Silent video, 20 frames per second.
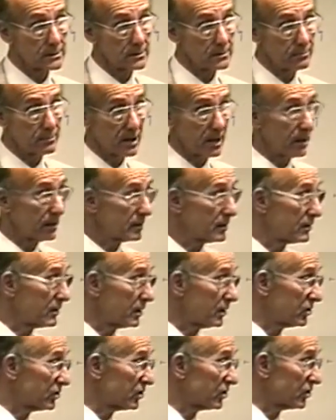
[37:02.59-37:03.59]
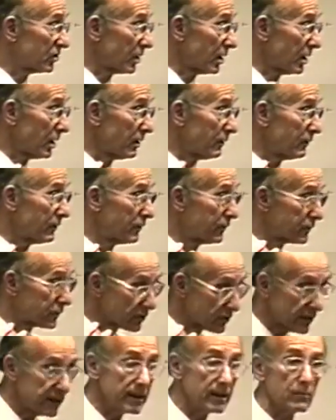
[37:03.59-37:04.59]
But this
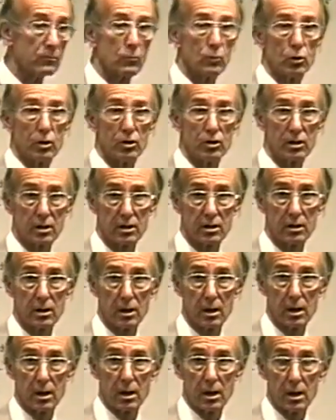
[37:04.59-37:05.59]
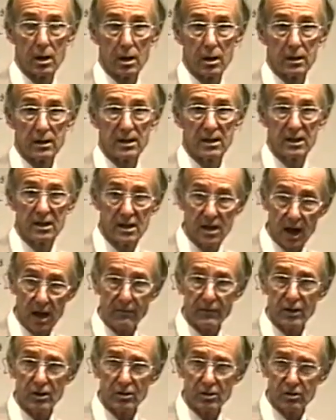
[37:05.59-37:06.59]
framework
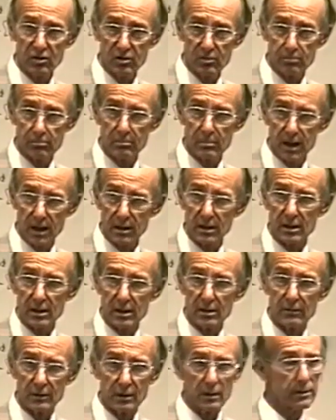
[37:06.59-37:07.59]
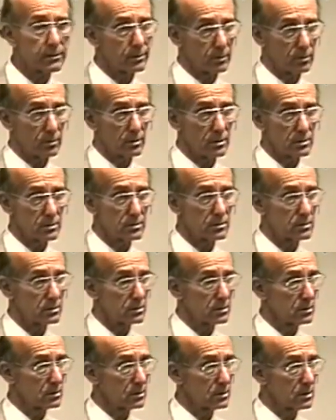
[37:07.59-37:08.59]
governs medieval thought
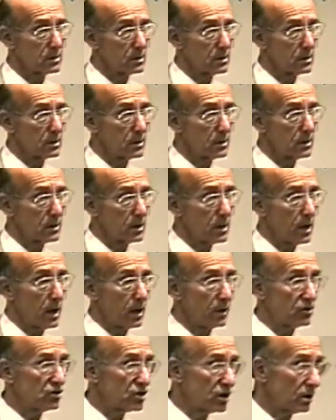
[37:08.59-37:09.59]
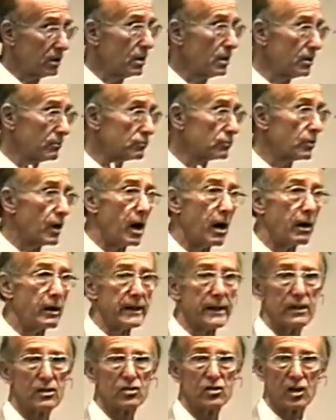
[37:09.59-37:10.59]
until the
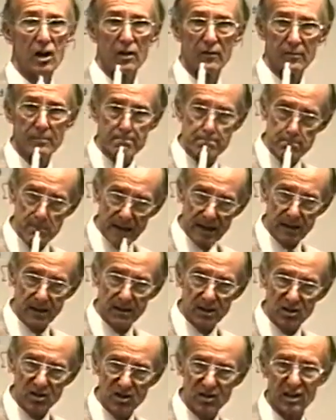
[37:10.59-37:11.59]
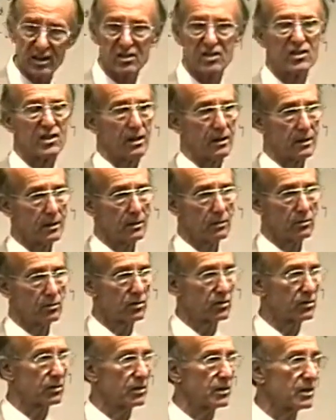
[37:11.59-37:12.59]
rise of mechanistic
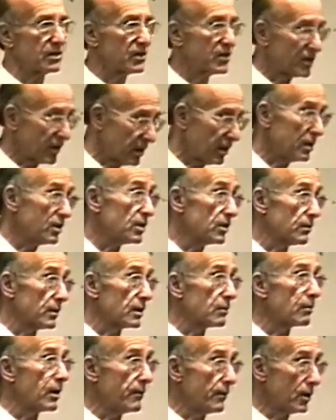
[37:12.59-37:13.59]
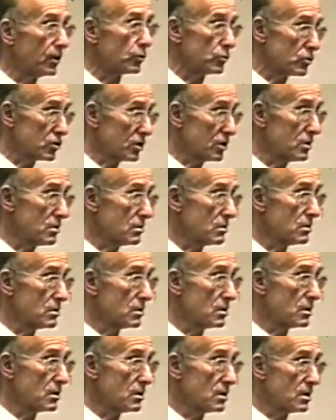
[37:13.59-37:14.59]
science, the scientific revolution
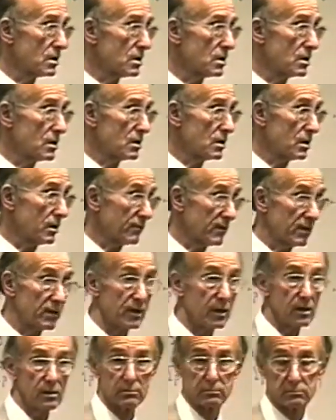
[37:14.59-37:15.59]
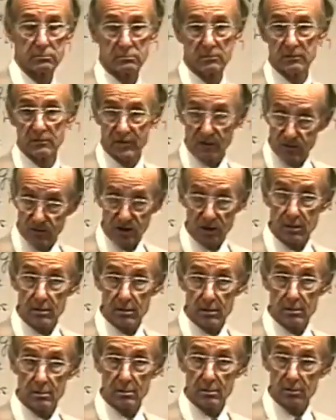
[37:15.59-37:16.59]
of the
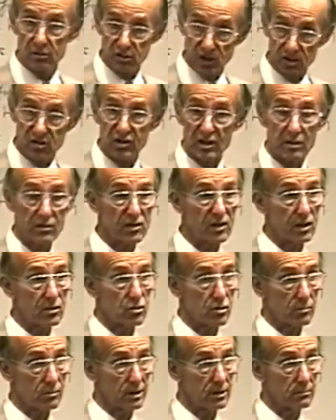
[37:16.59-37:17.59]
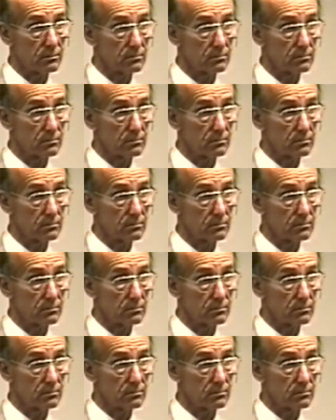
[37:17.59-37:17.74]
15th, 16th century.